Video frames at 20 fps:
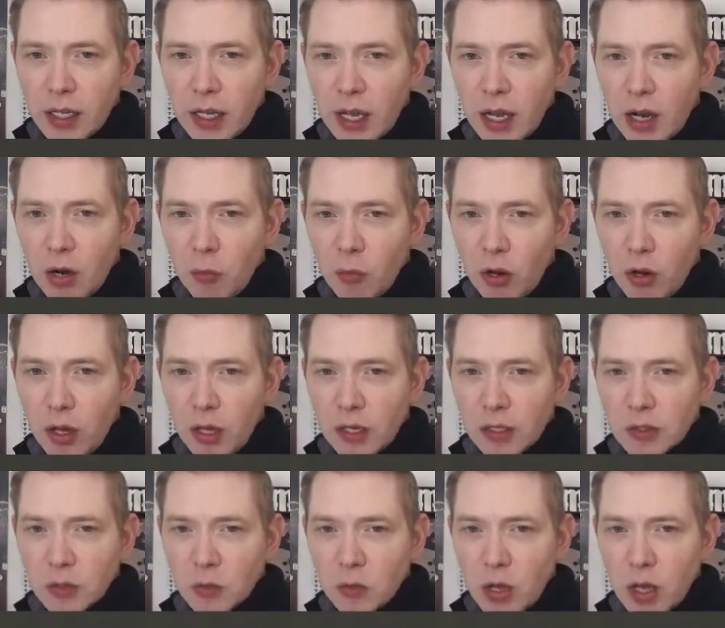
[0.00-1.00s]
camera
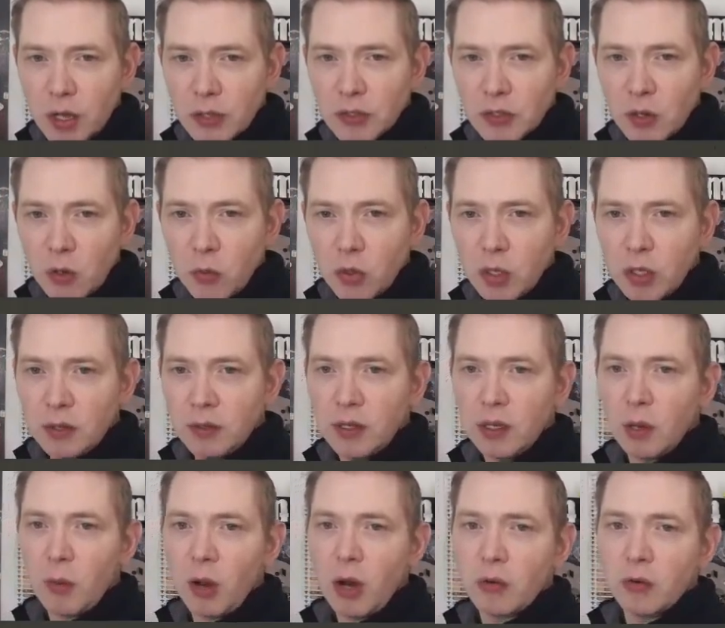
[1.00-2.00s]
as well. So what do you think
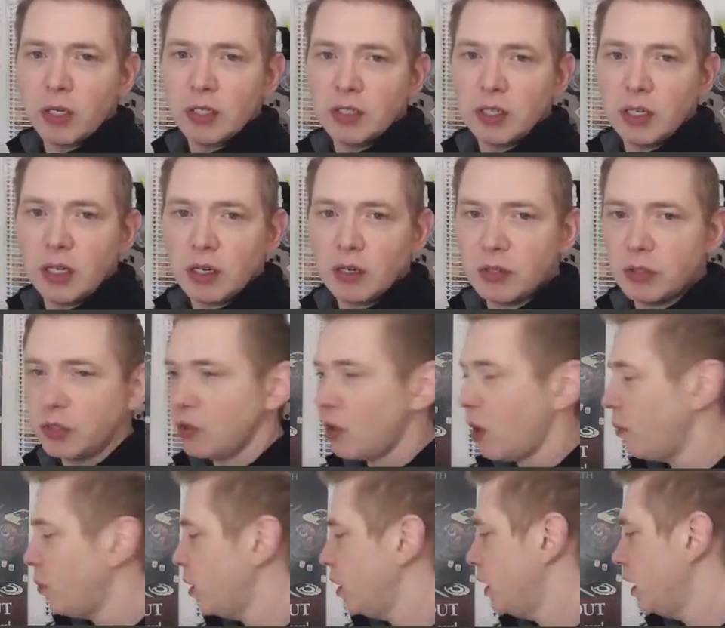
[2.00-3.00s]
about Raging Heroes?
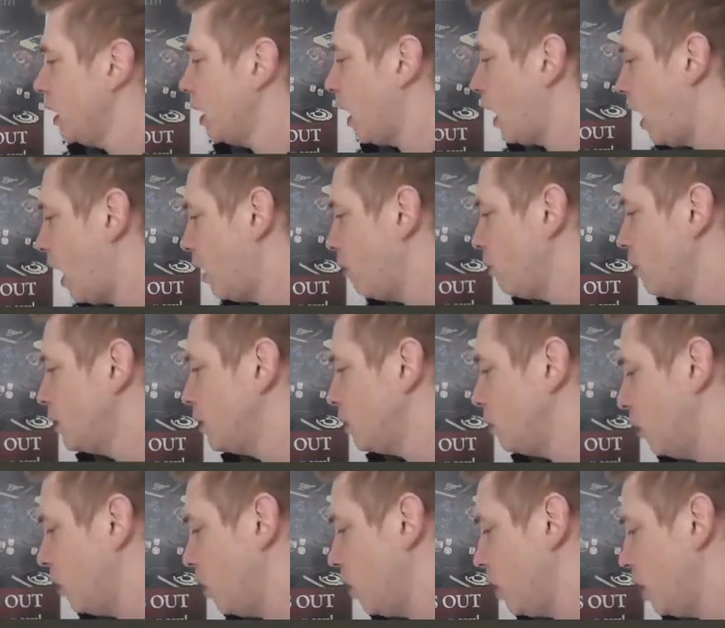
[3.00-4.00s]
Drop it in the comments
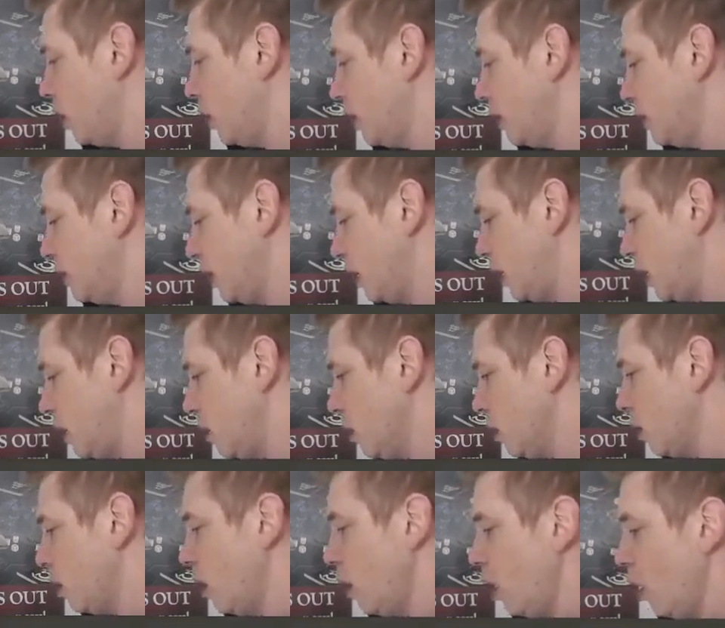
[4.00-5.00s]
below. I'd like to hear